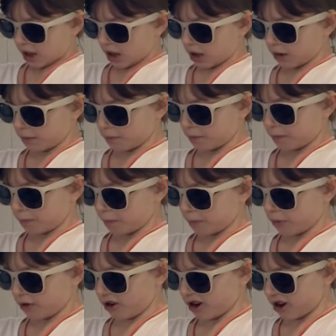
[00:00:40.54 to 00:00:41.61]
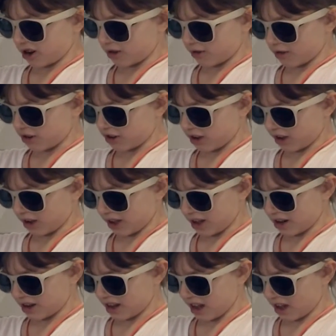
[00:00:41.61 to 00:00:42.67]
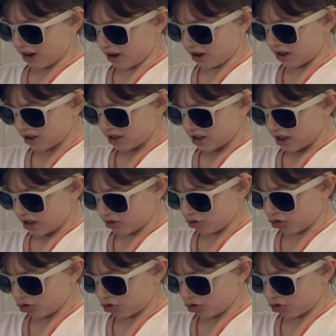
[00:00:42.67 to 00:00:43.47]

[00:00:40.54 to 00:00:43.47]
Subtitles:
and pour it into a container and